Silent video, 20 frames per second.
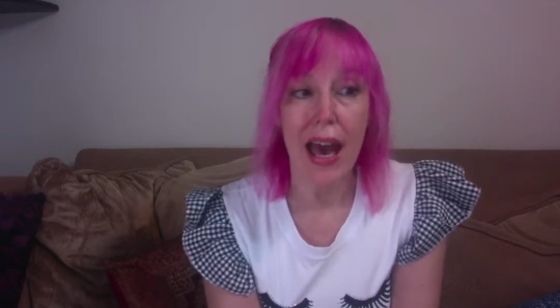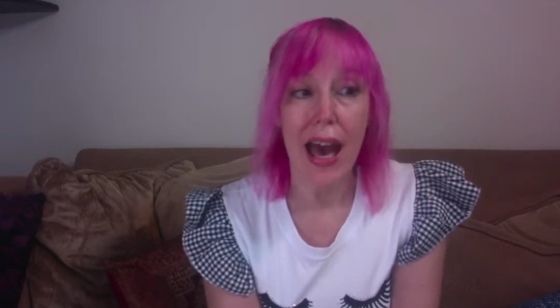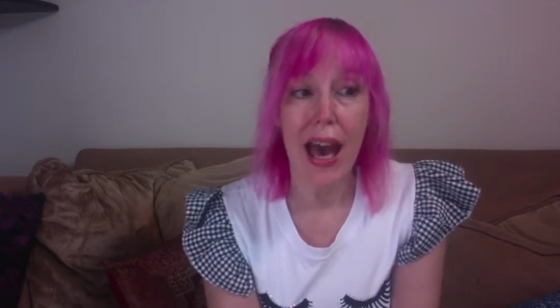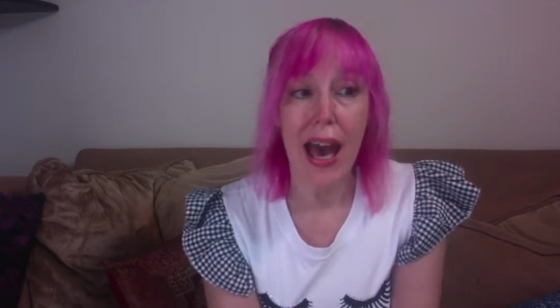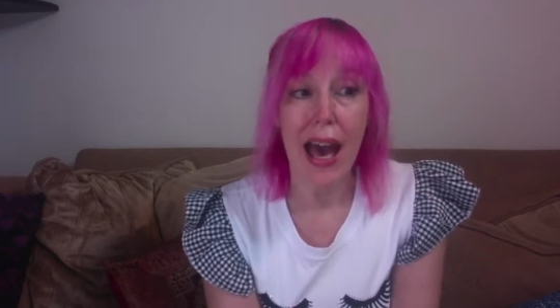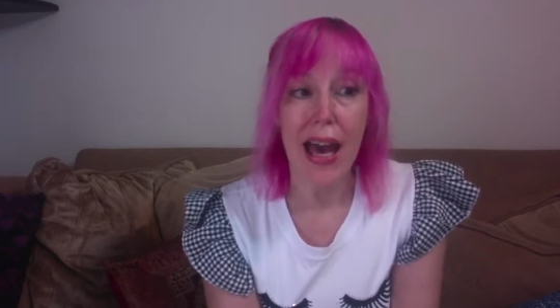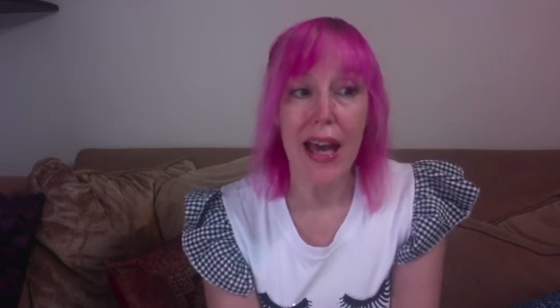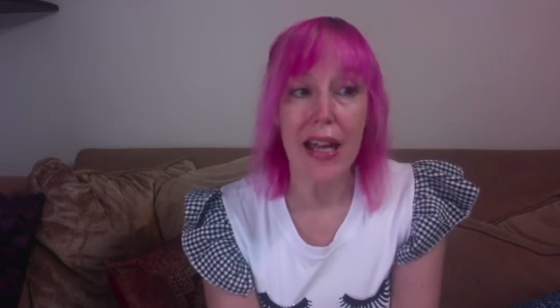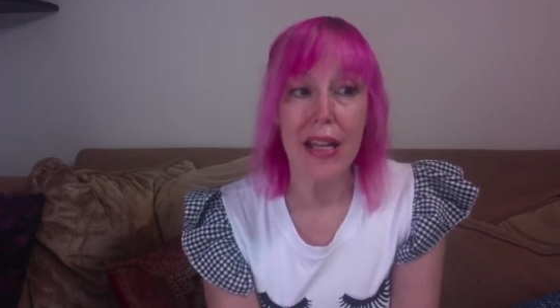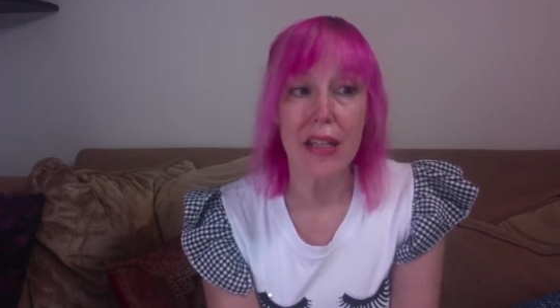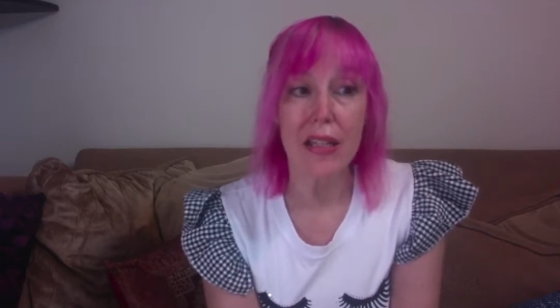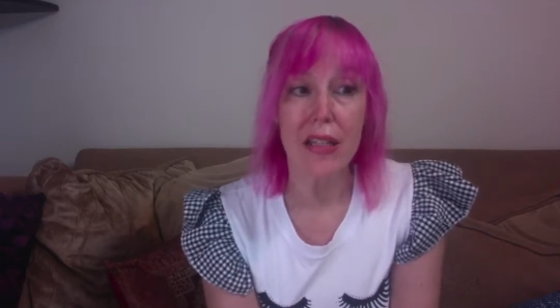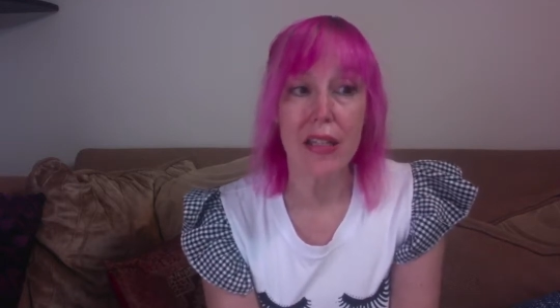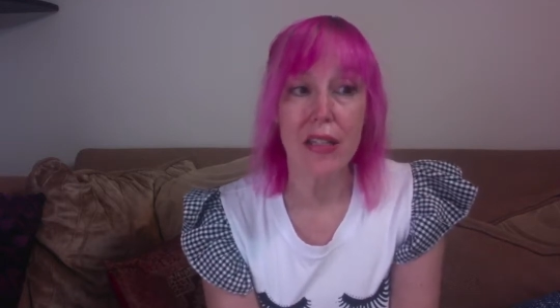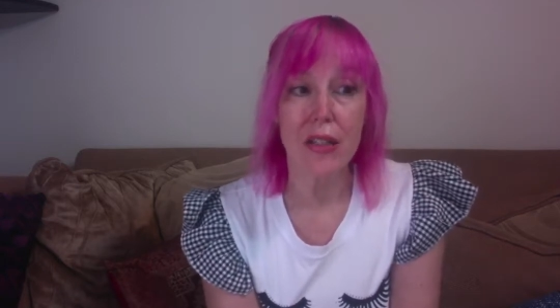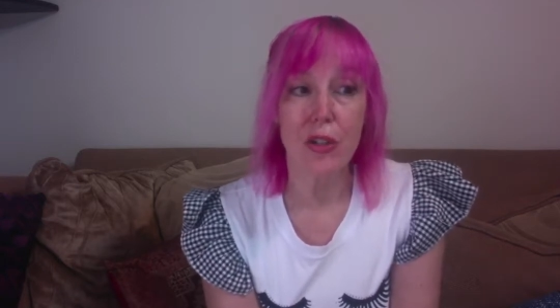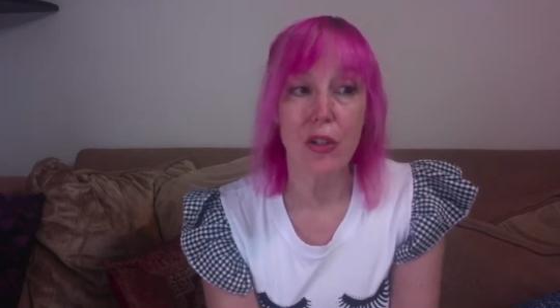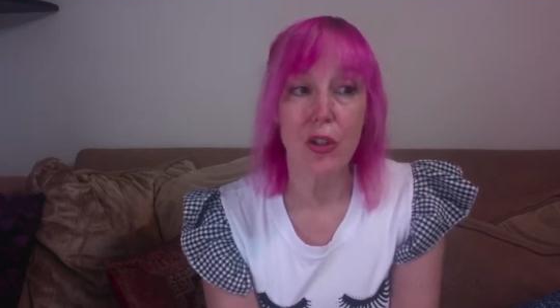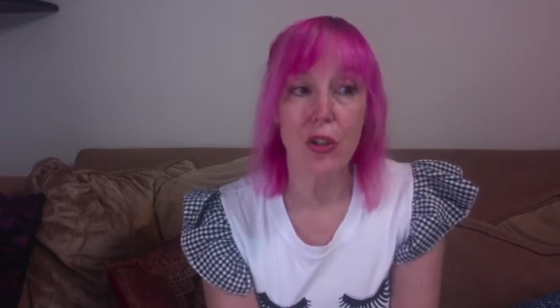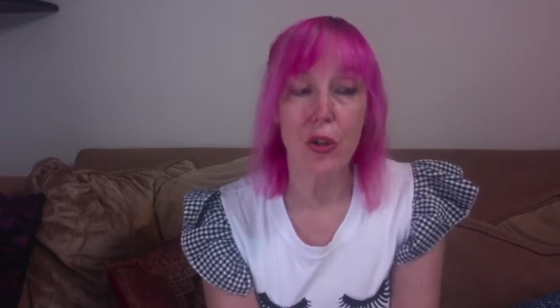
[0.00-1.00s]
and
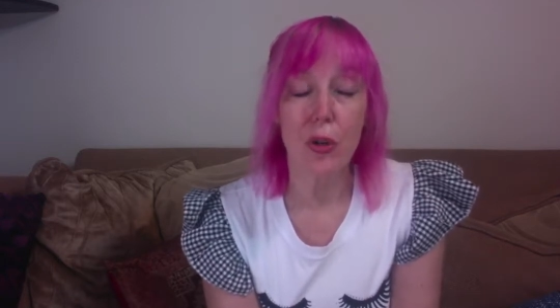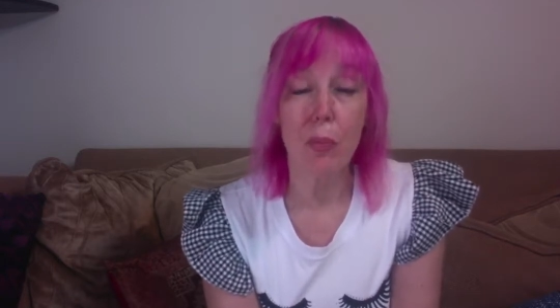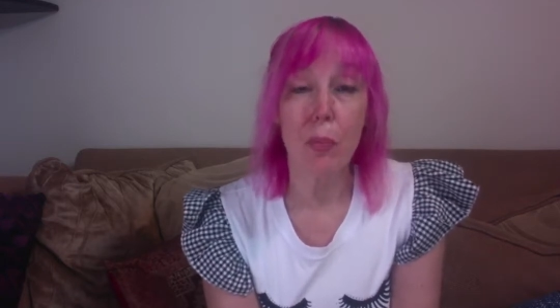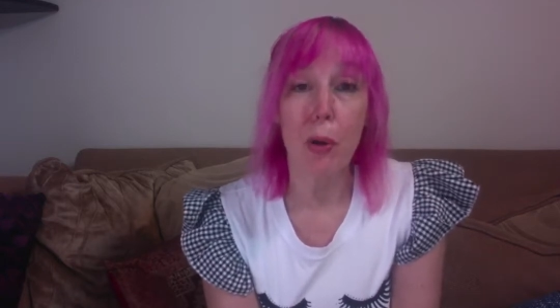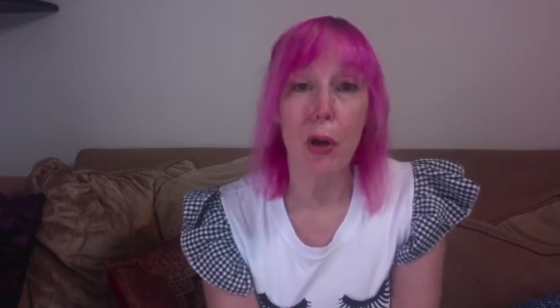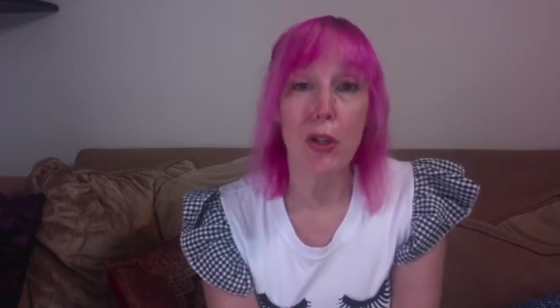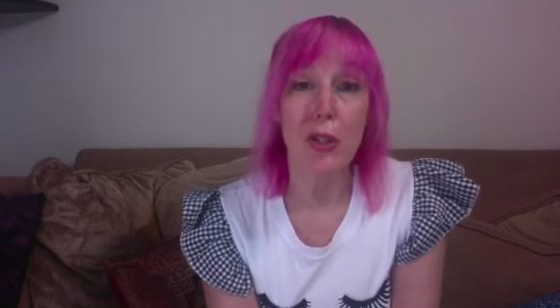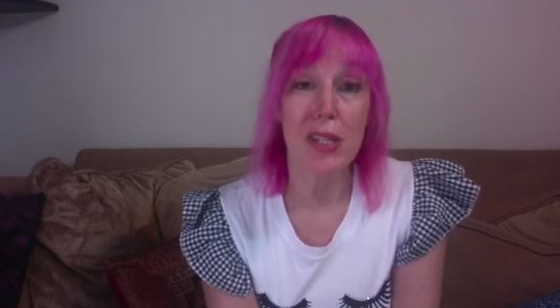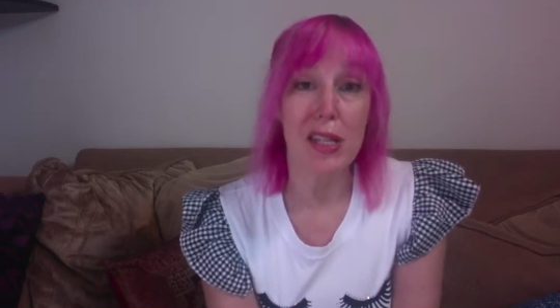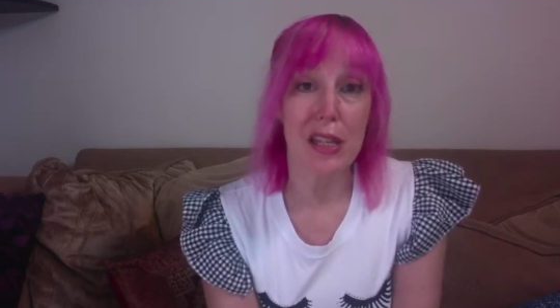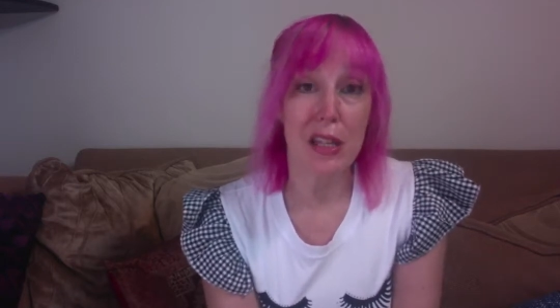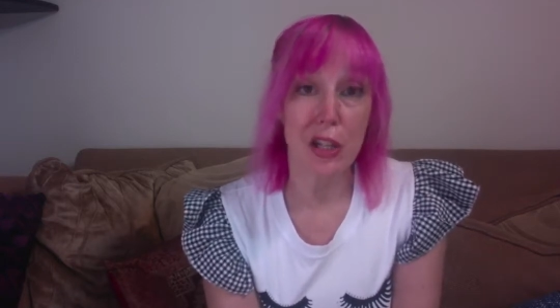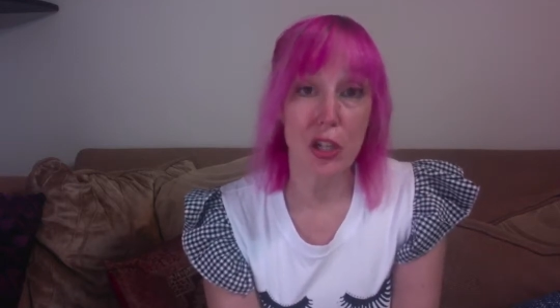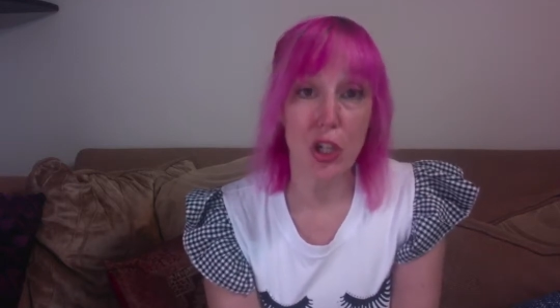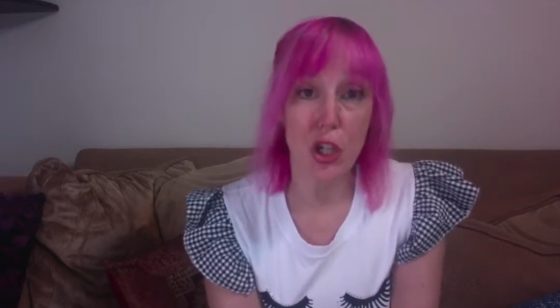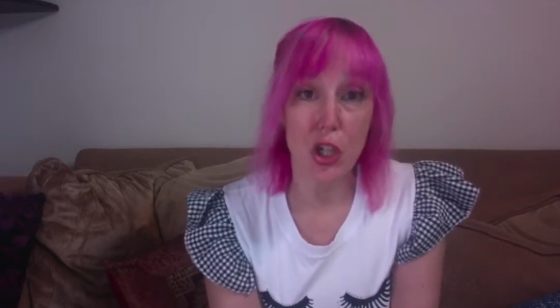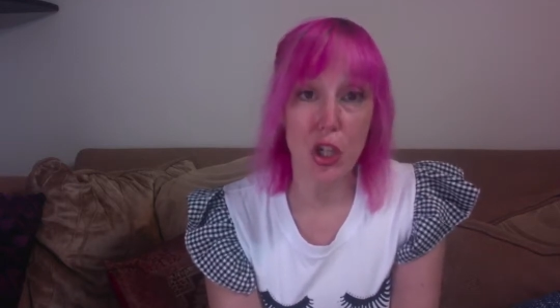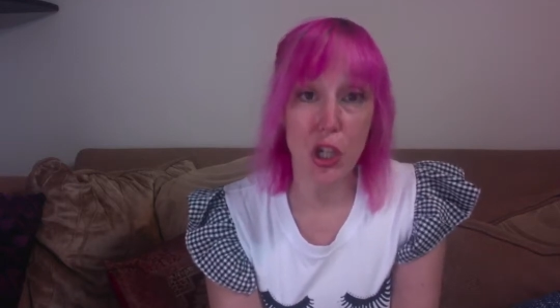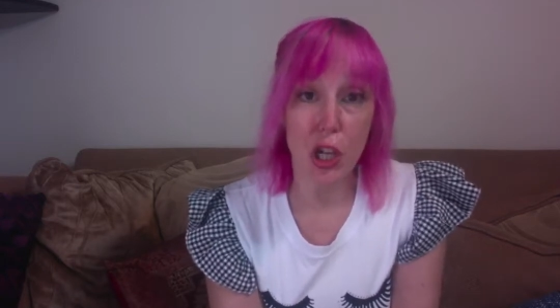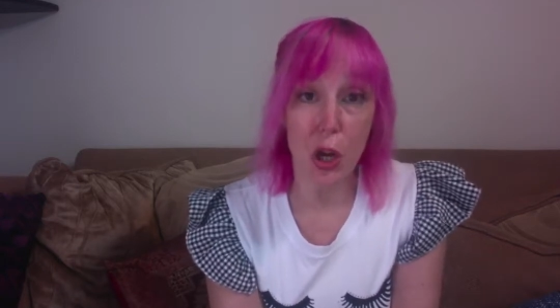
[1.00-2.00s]
your body is
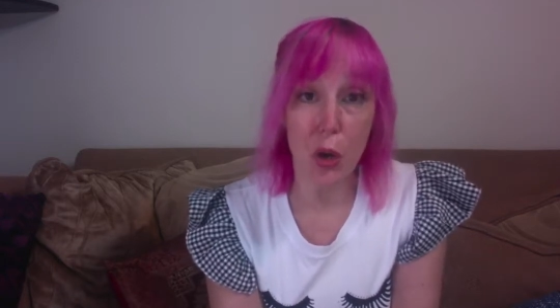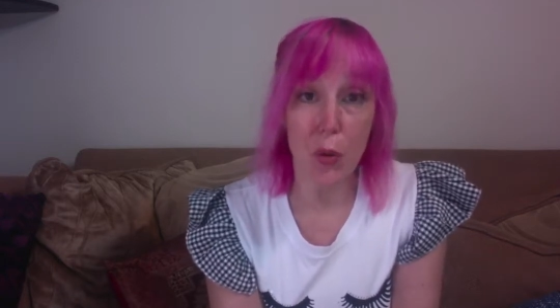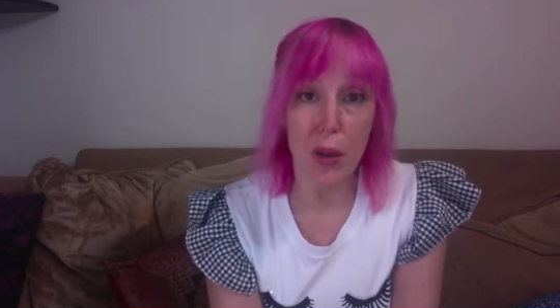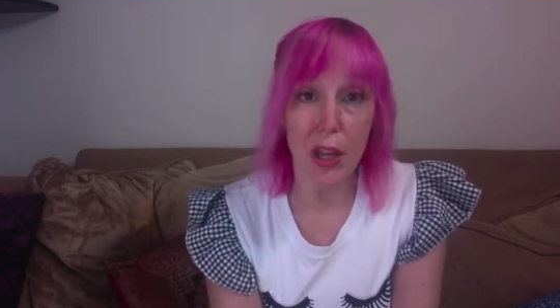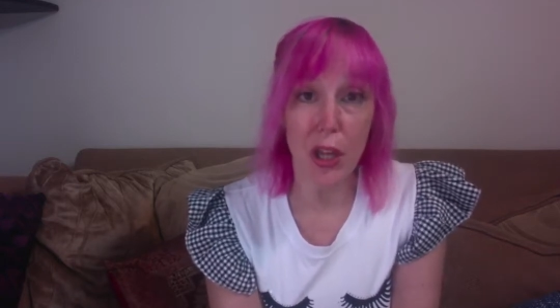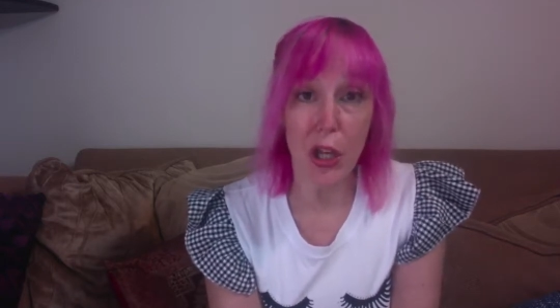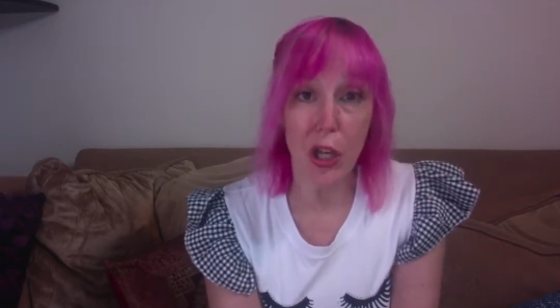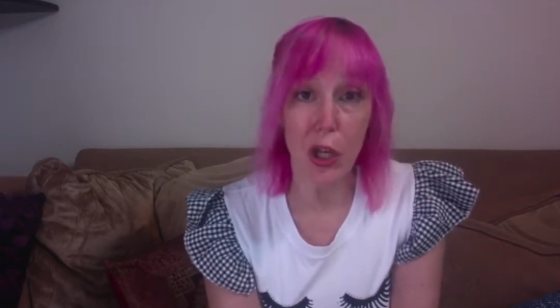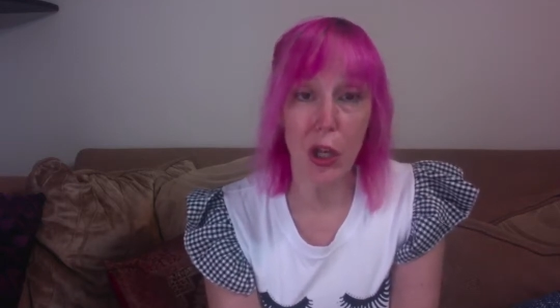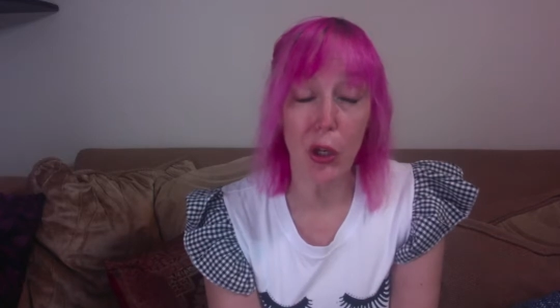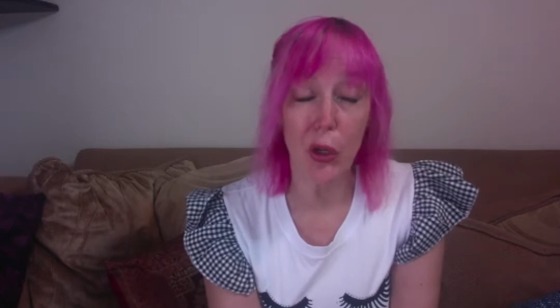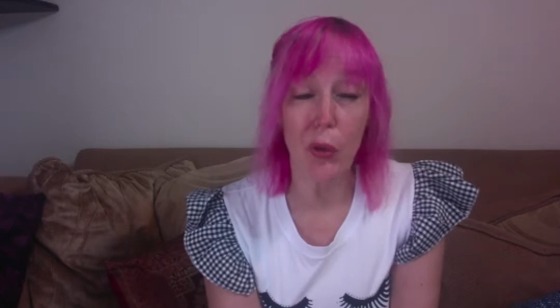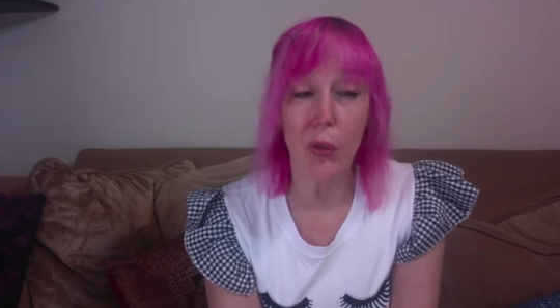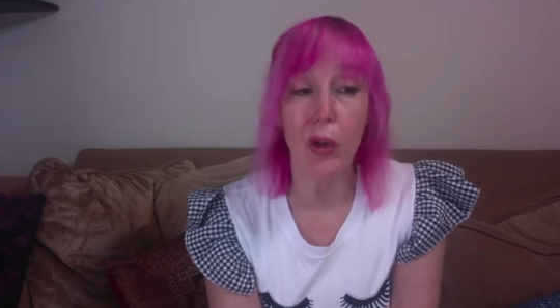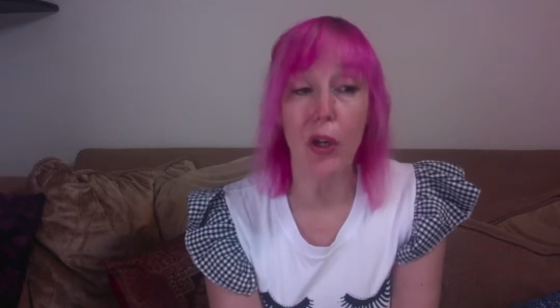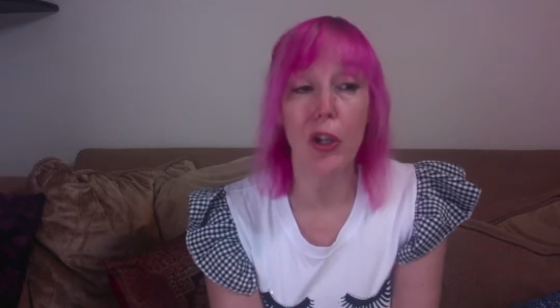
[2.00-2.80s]
showing you,